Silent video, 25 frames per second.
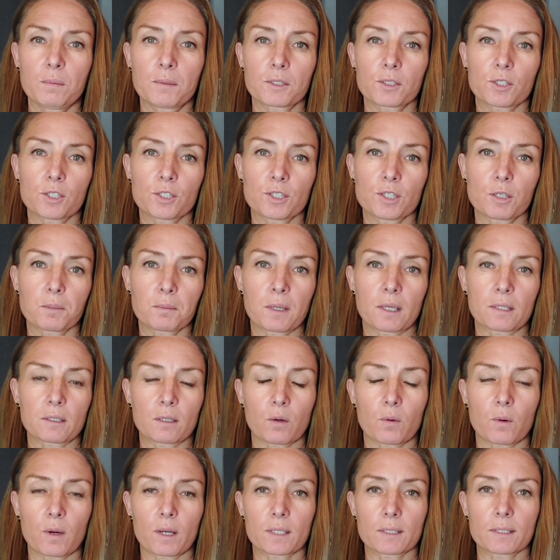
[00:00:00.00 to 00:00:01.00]
purchase your Meta
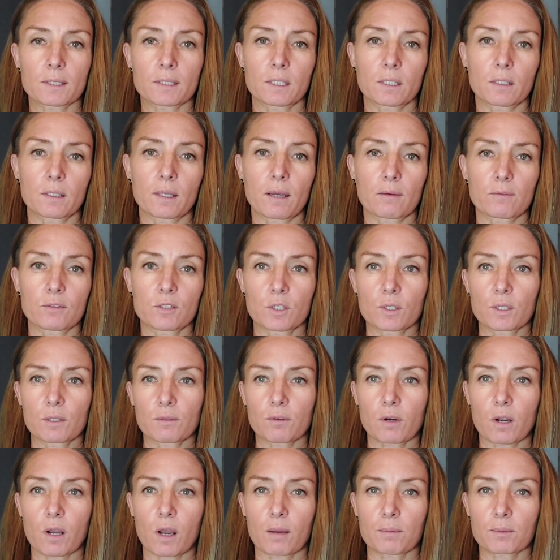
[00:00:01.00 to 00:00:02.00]
Quest, you'll have two
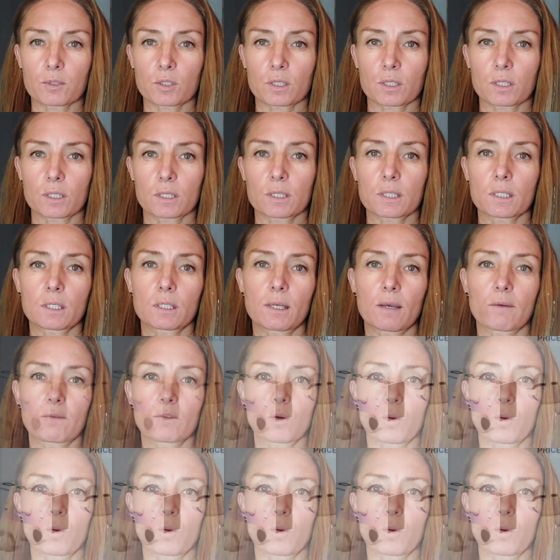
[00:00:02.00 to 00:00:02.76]
different options. You'll have